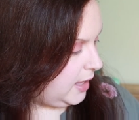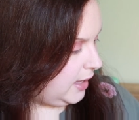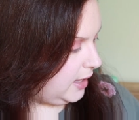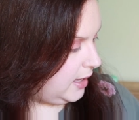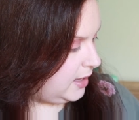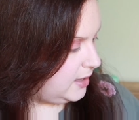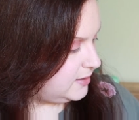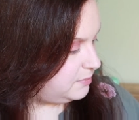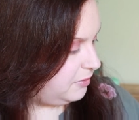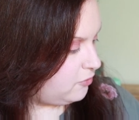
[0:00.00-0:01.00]

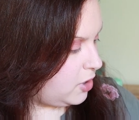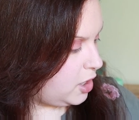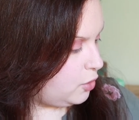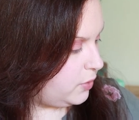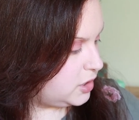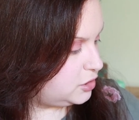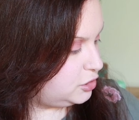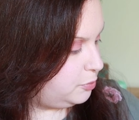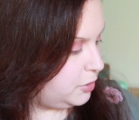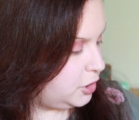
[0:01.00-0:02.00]
is, before I go with a
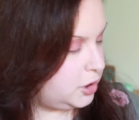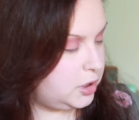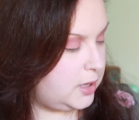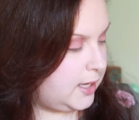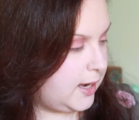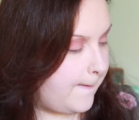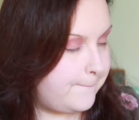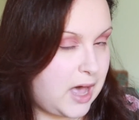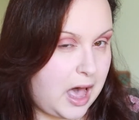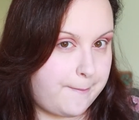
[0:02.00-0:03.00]
super like
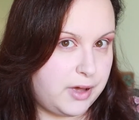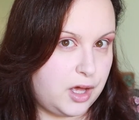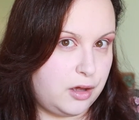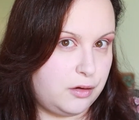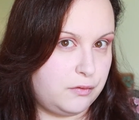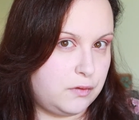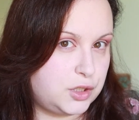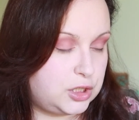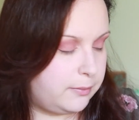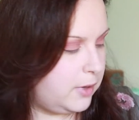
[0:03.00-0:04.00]
pop of
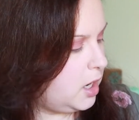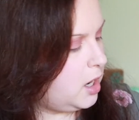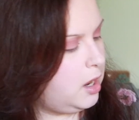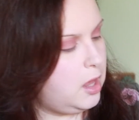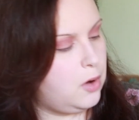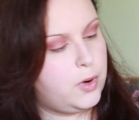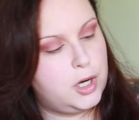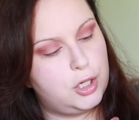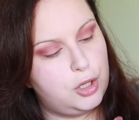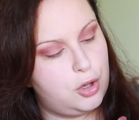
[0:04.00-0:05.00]
shimmer, we're
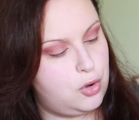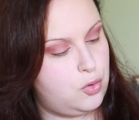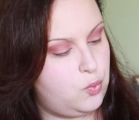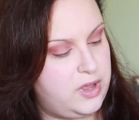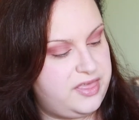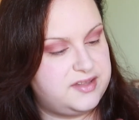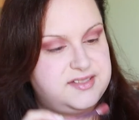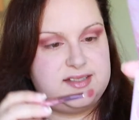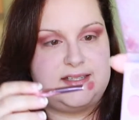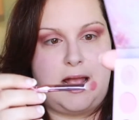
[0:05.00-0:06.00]
gonna go with
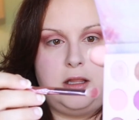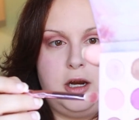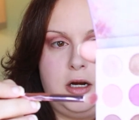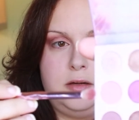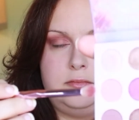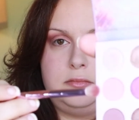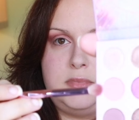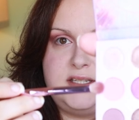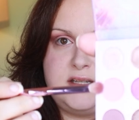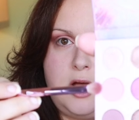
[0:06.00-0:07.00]
Stellar. This